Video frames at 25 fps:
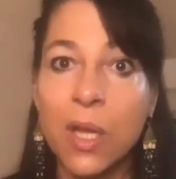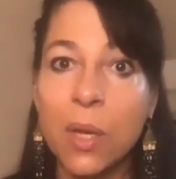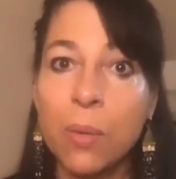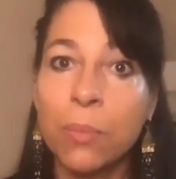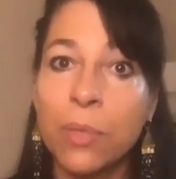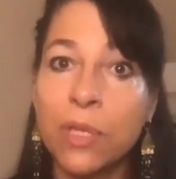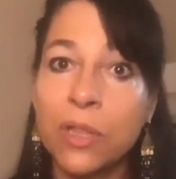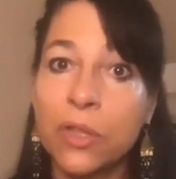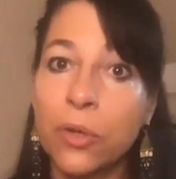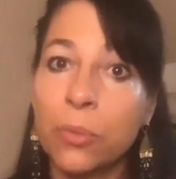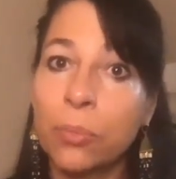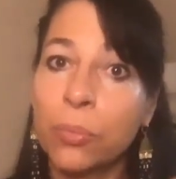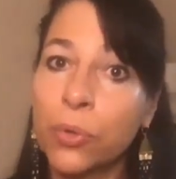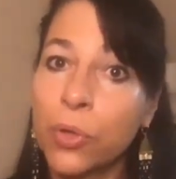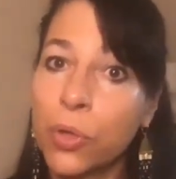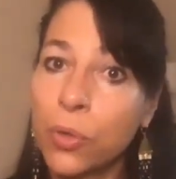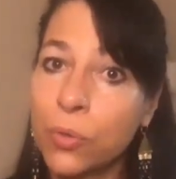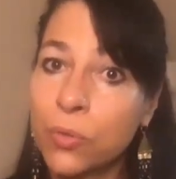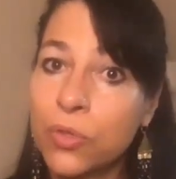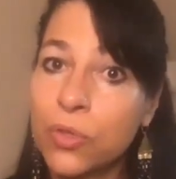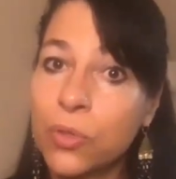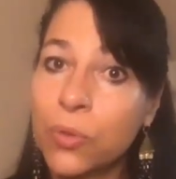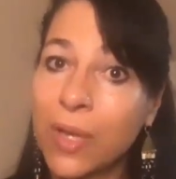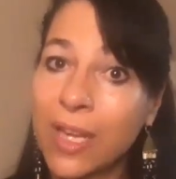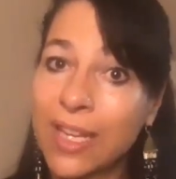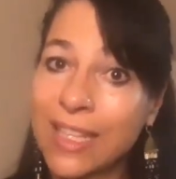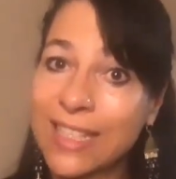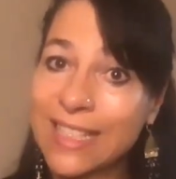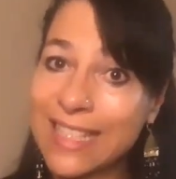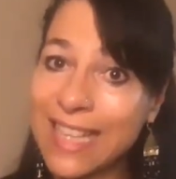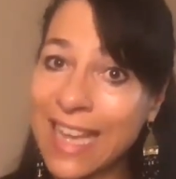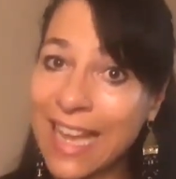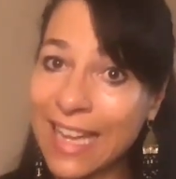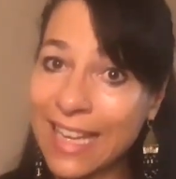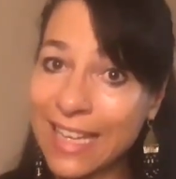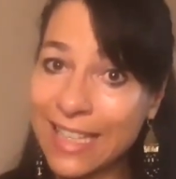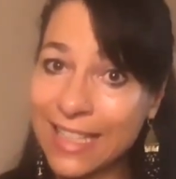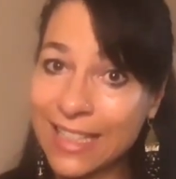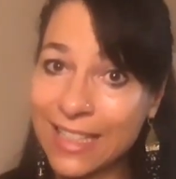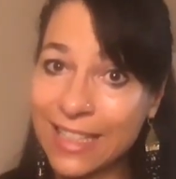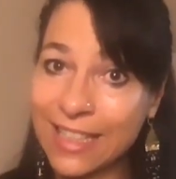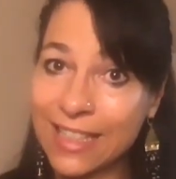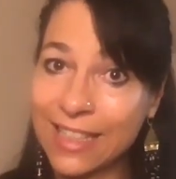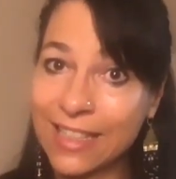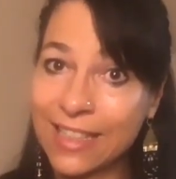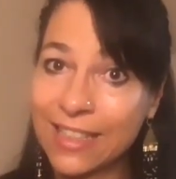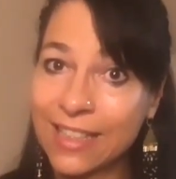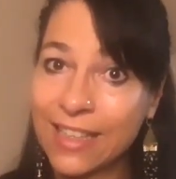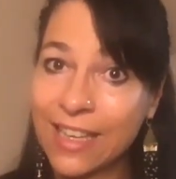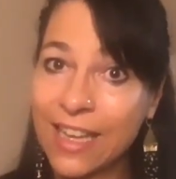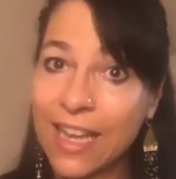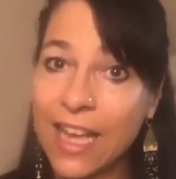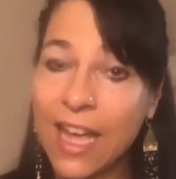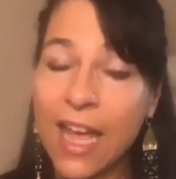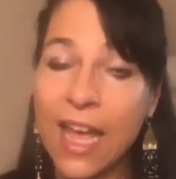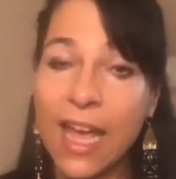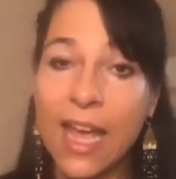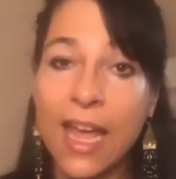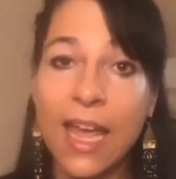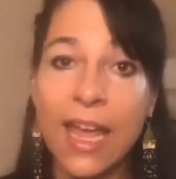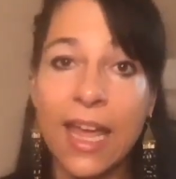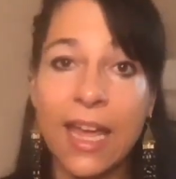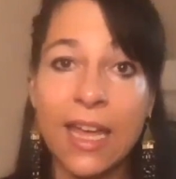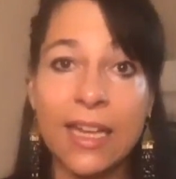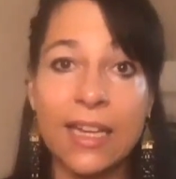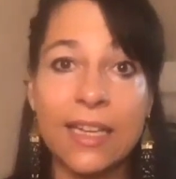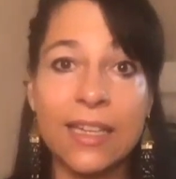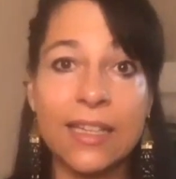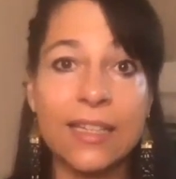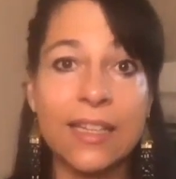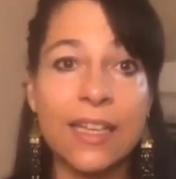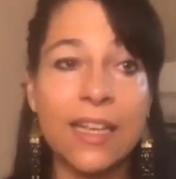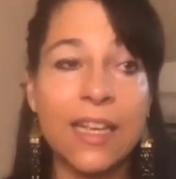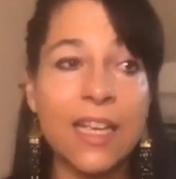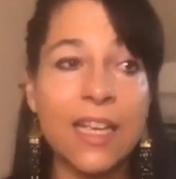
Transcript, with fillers: But they're prone to anxiety. And